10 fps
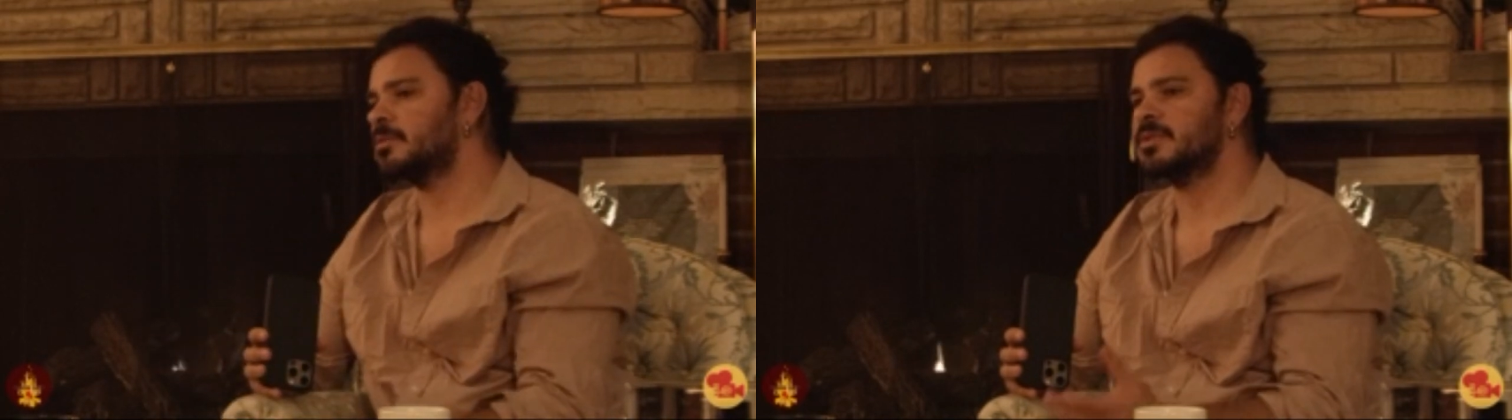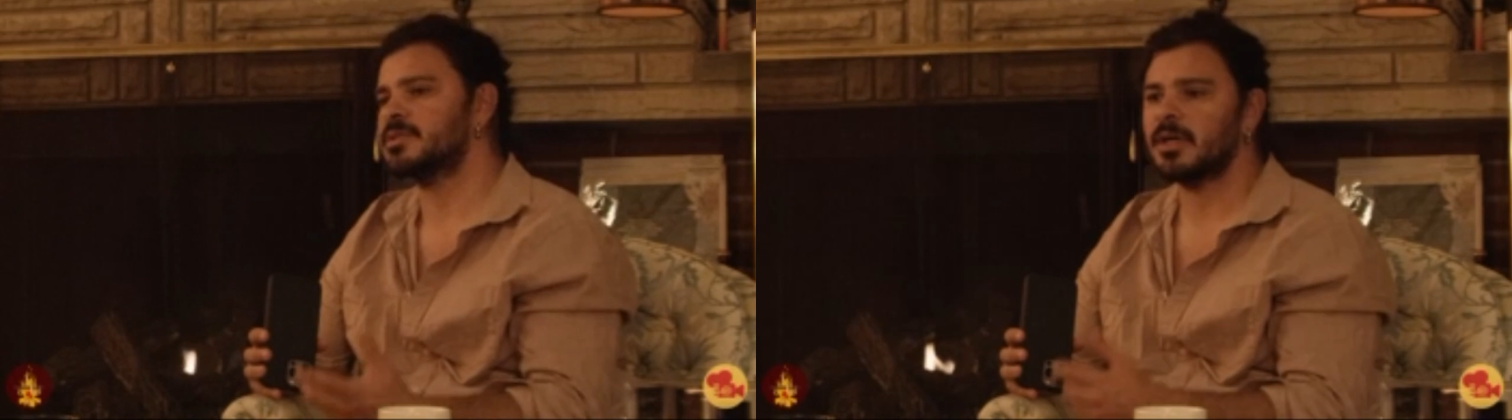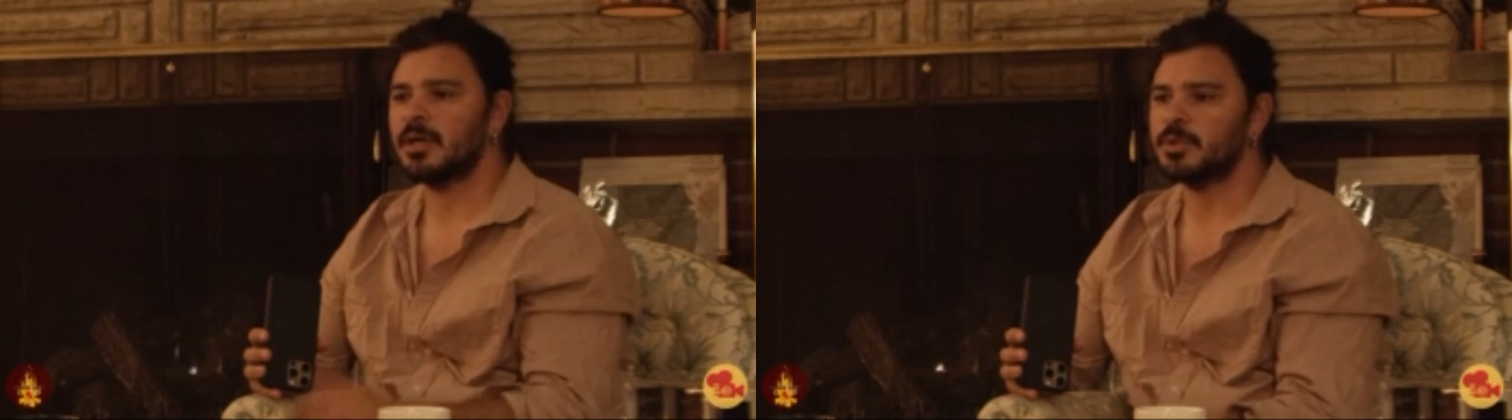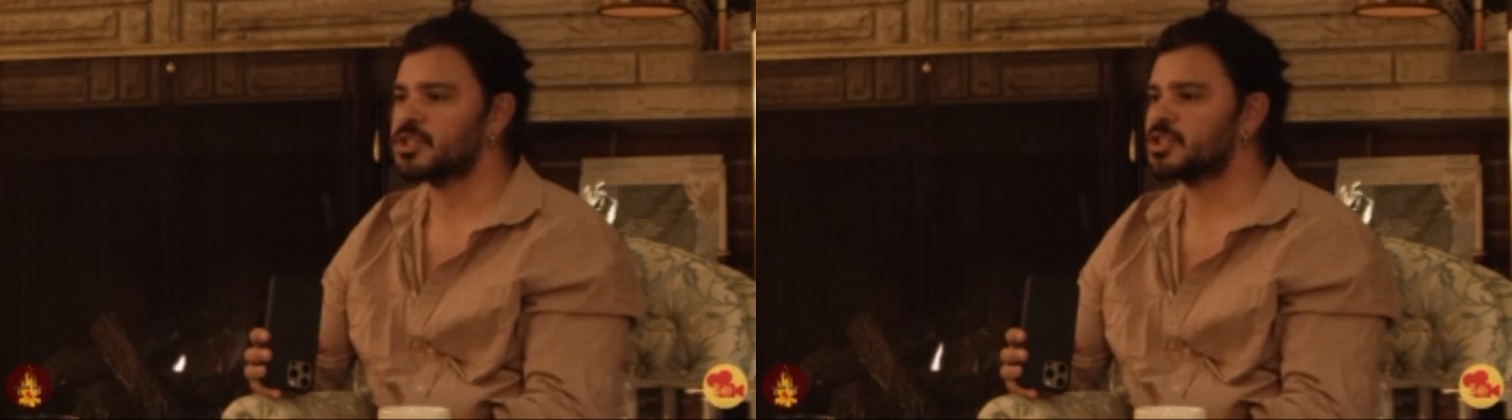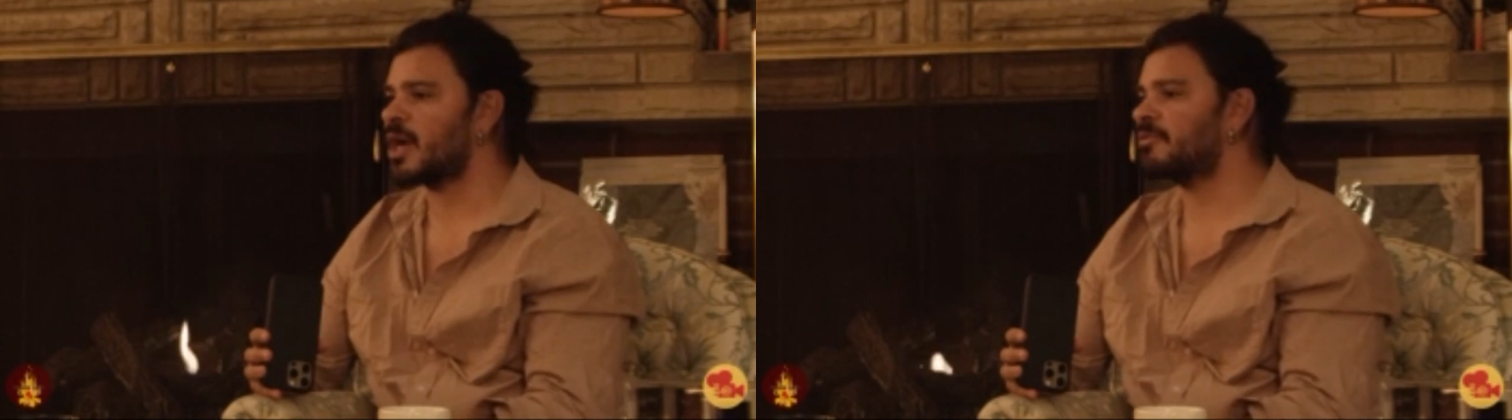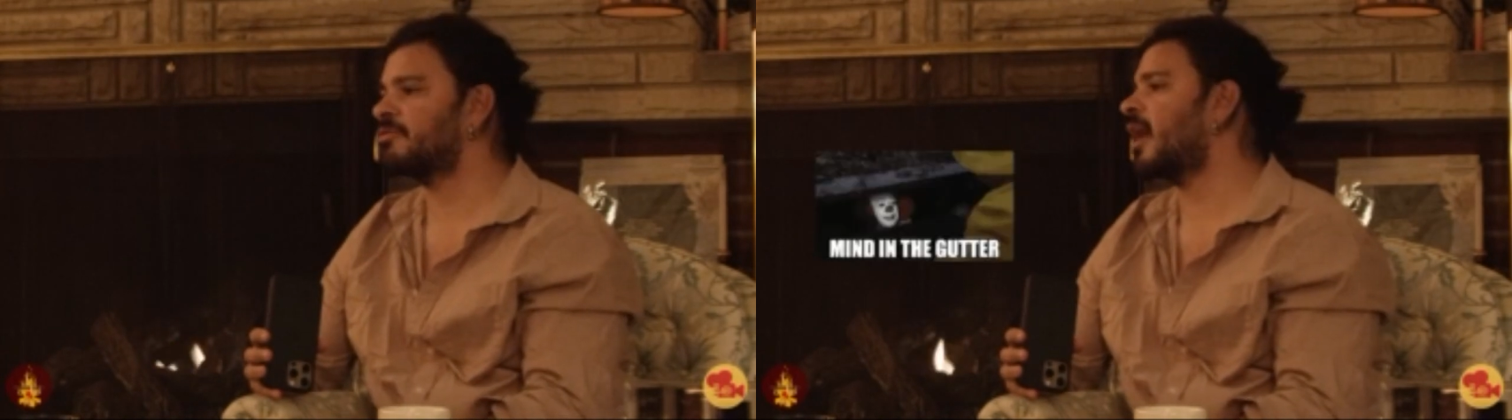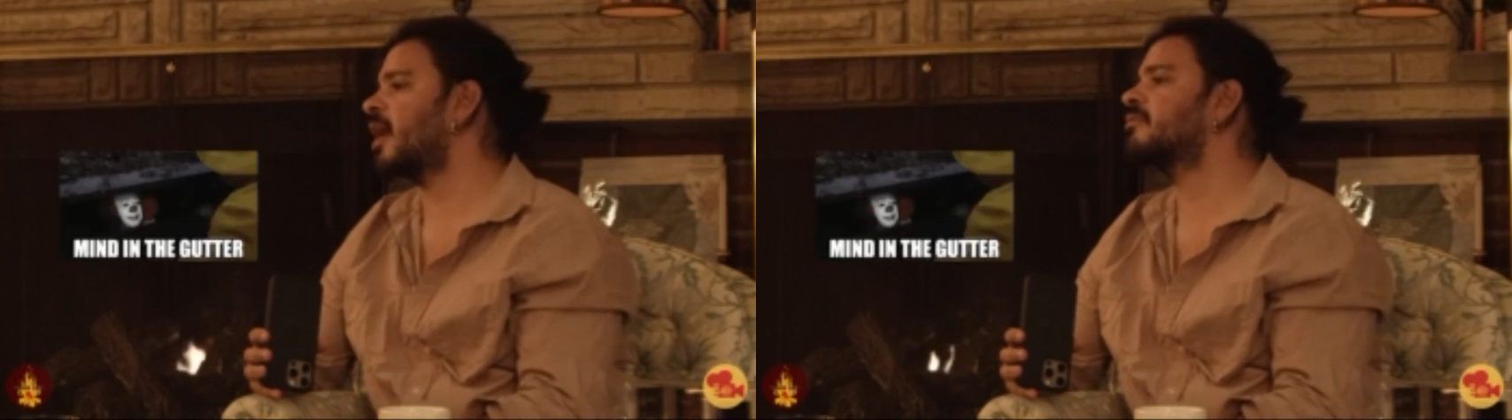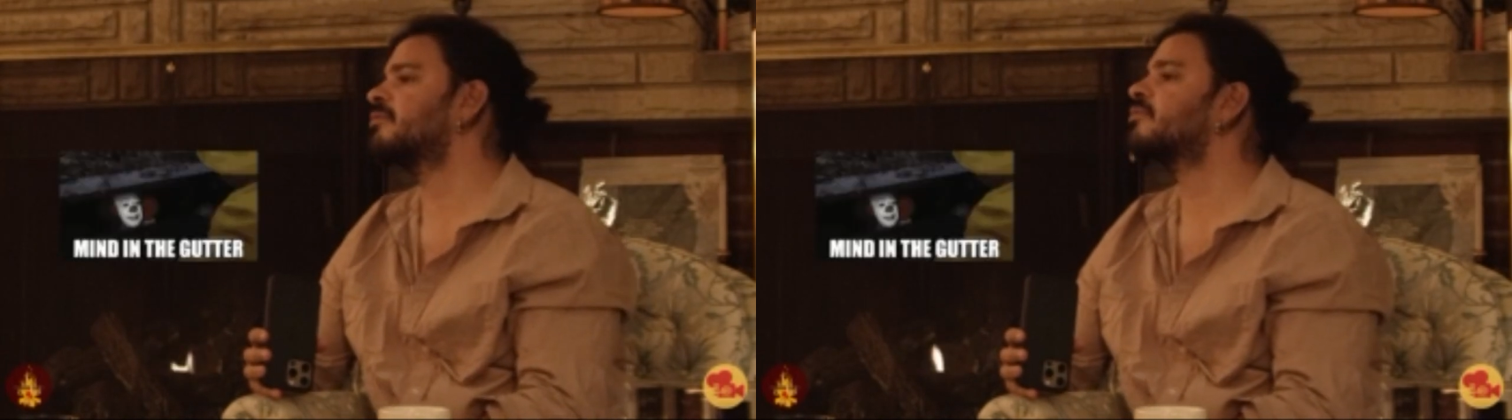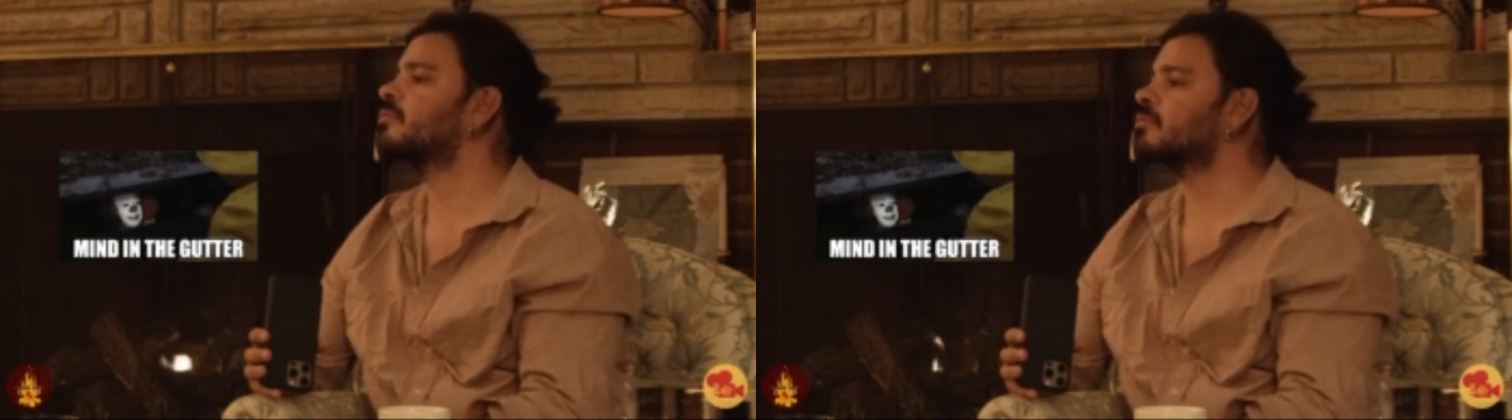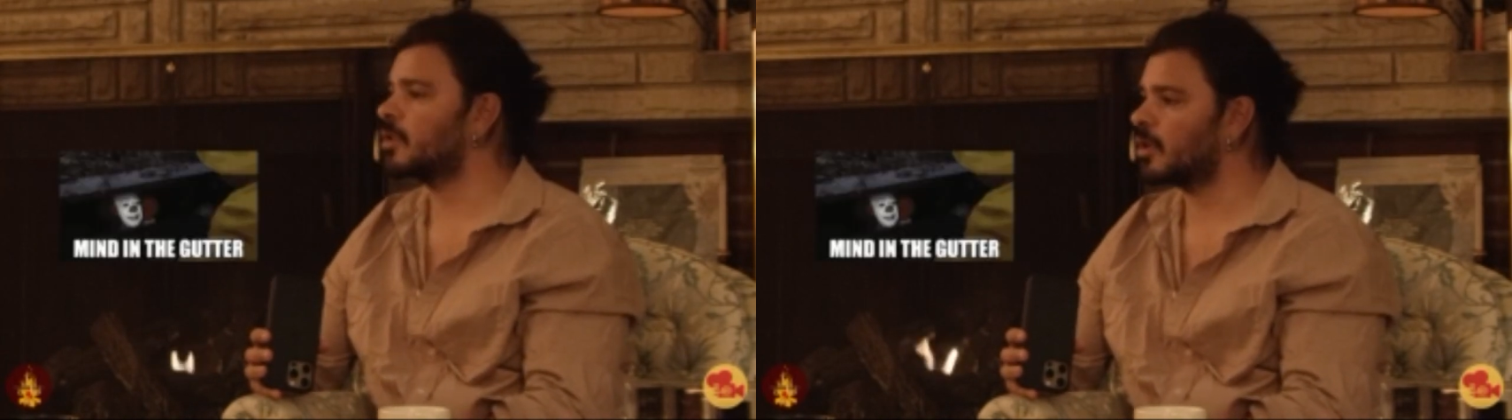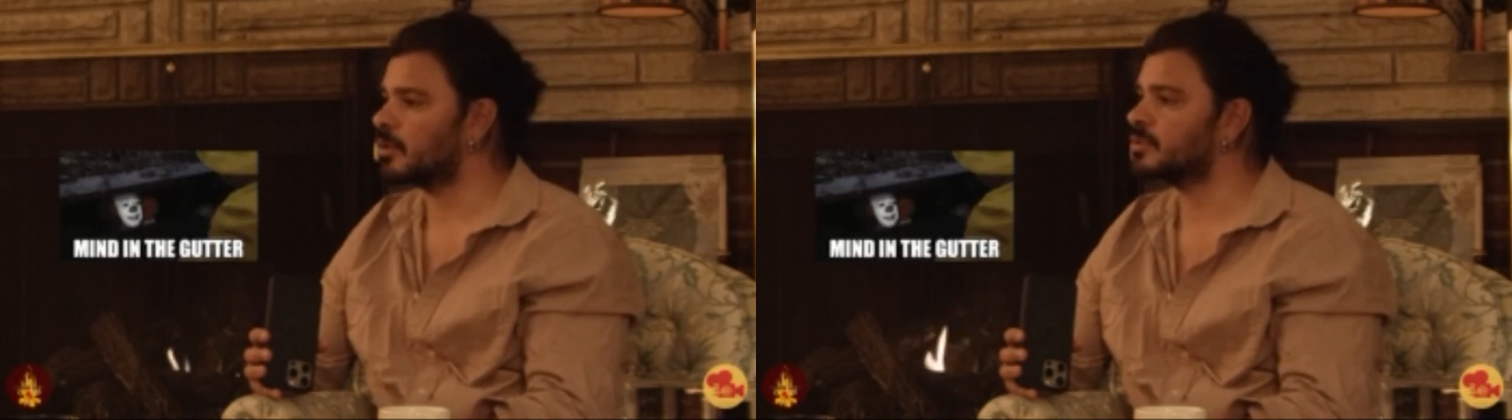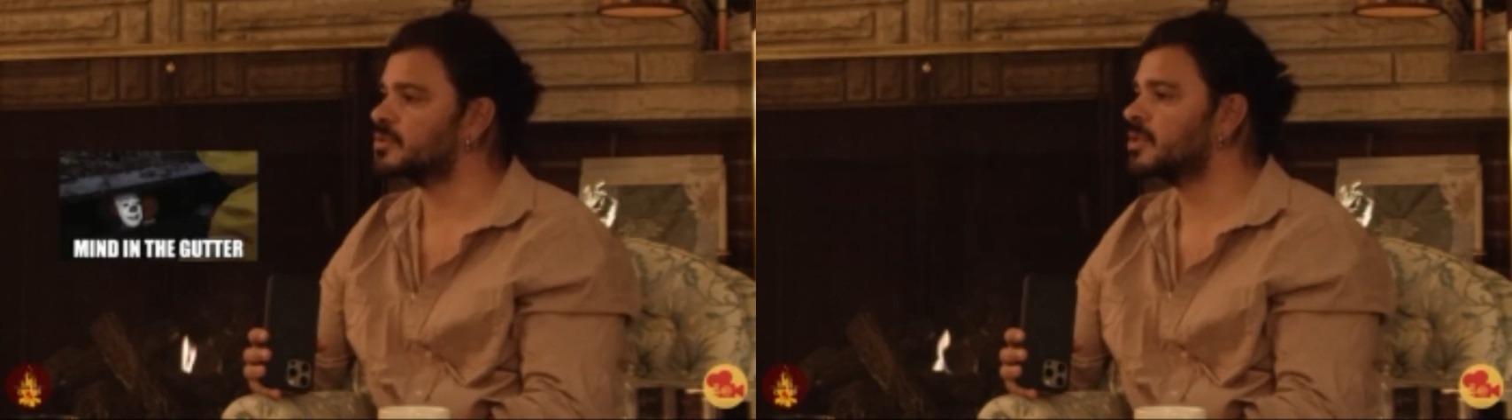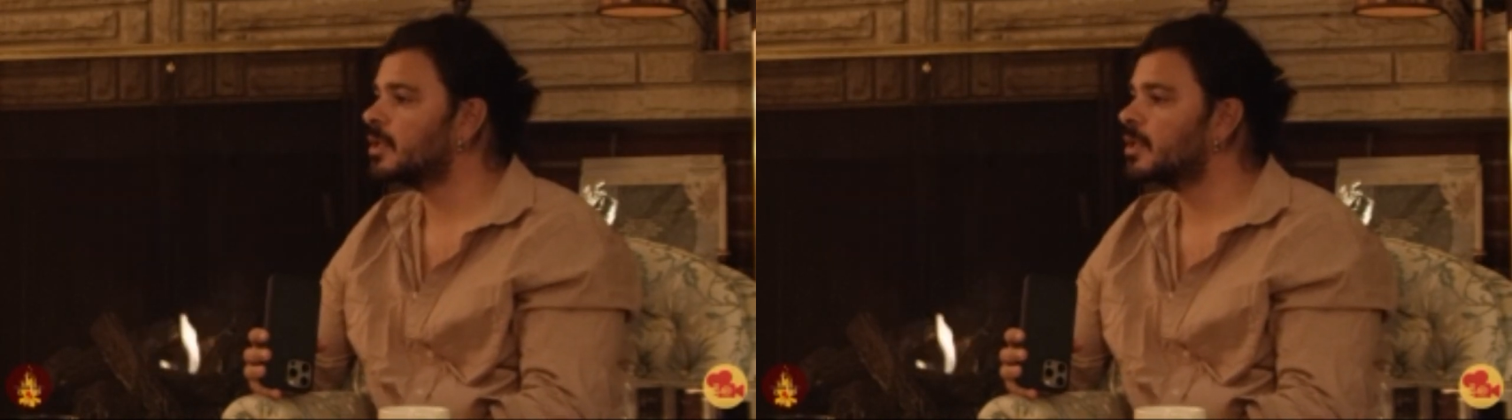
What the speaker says: it was we just shot 5 loads